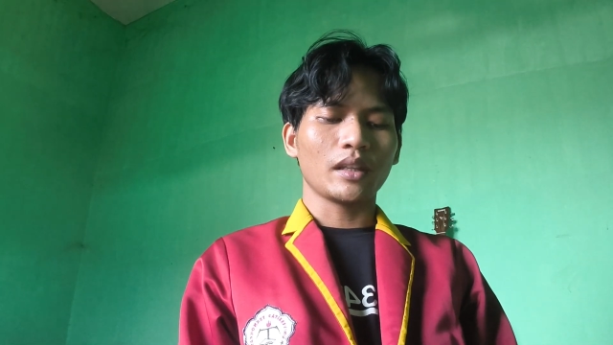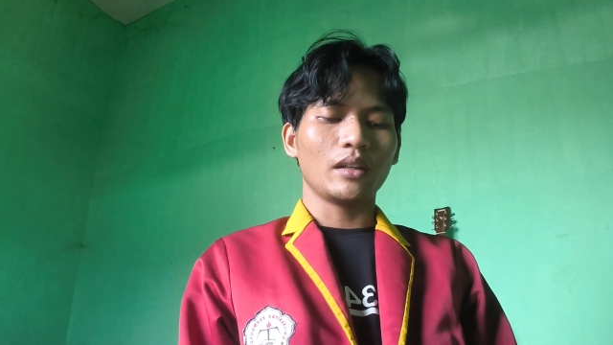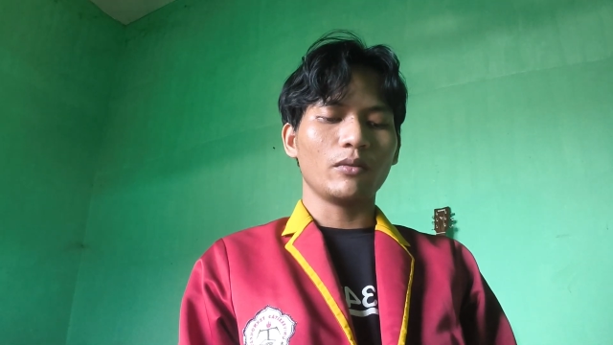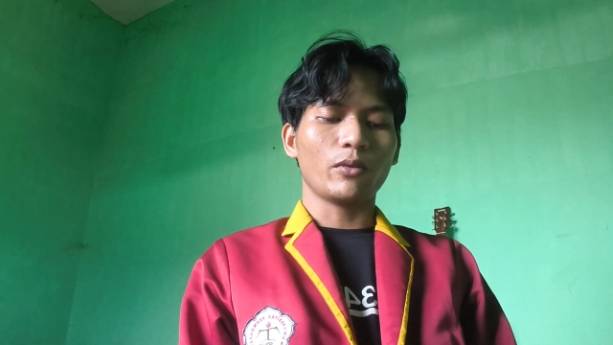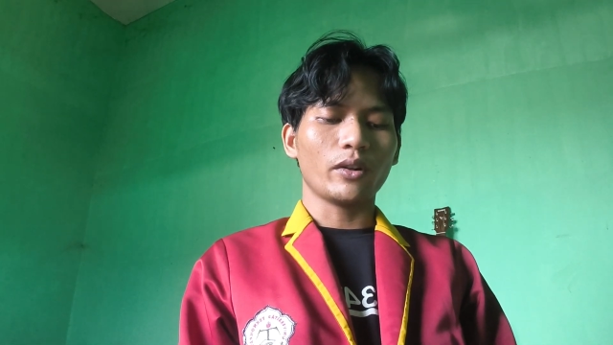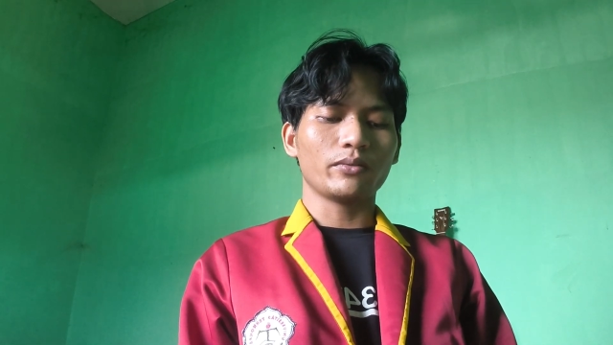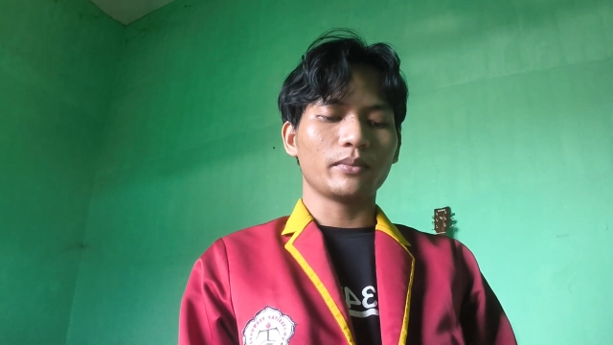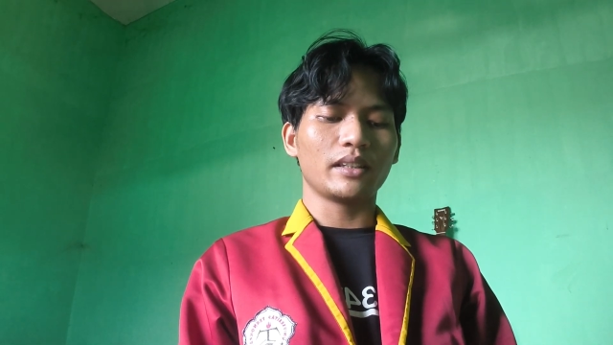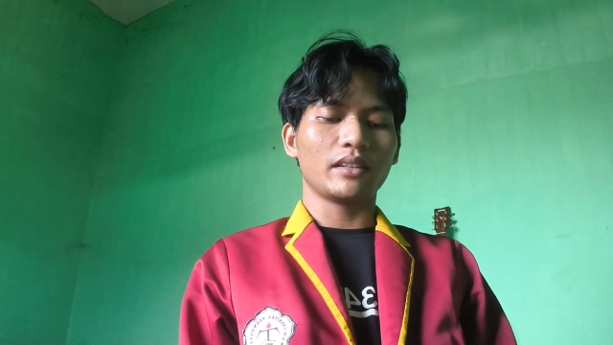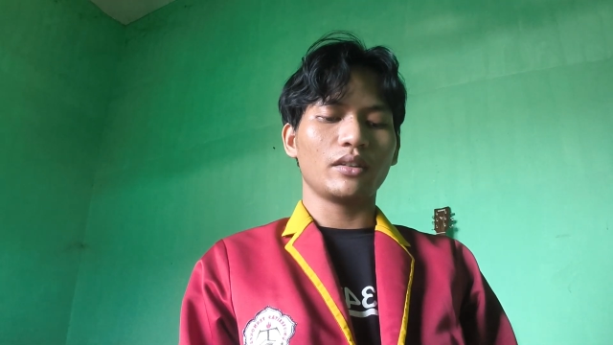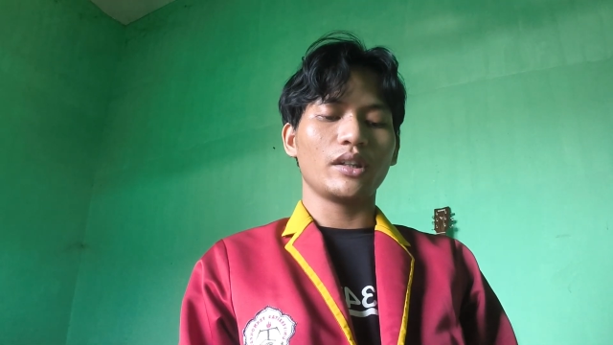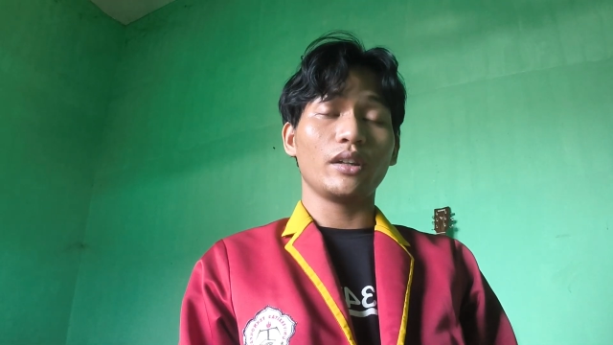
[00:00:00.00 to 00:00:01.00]

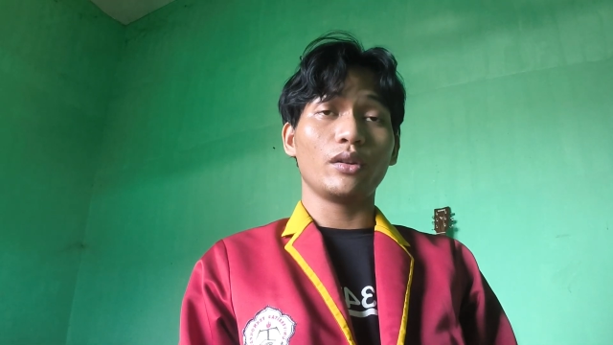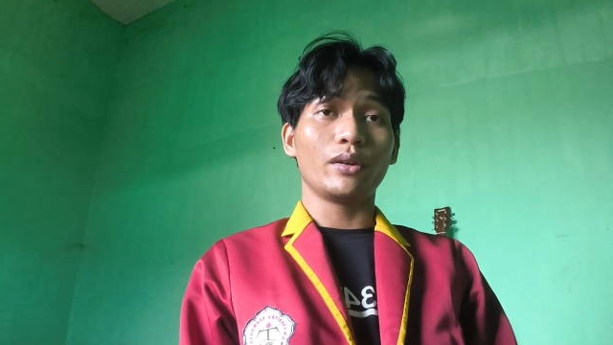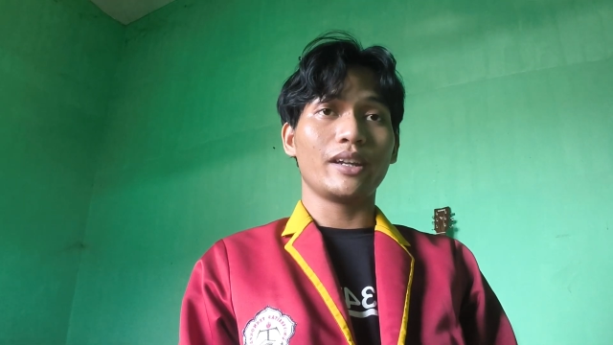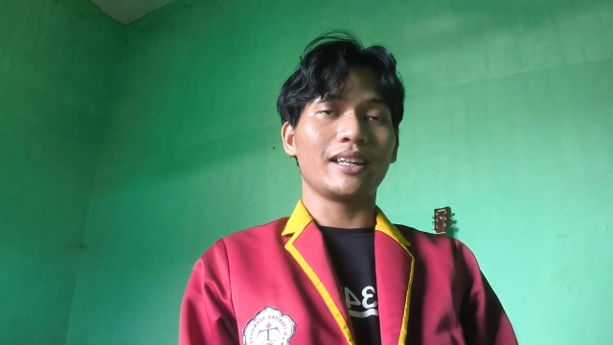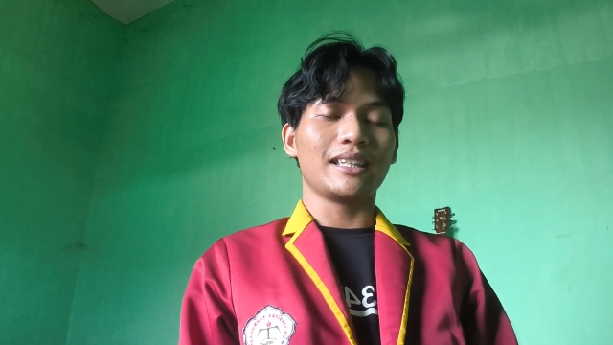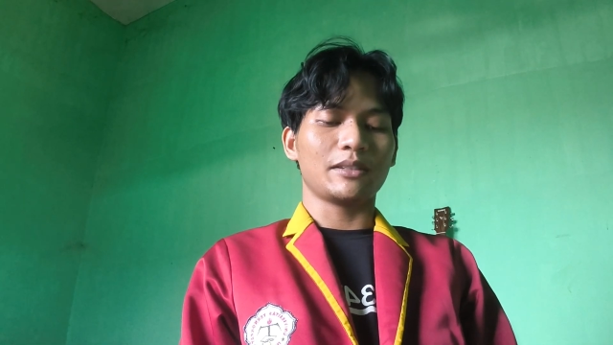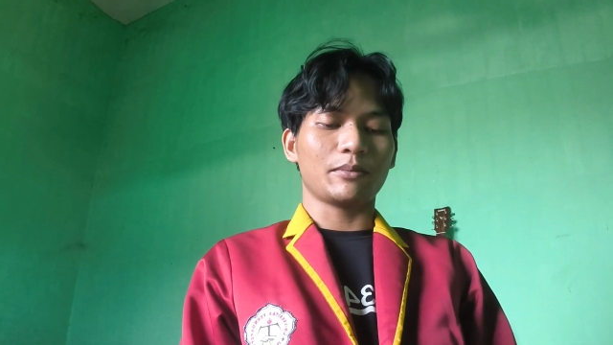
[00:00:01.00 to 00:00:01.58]
involvement during this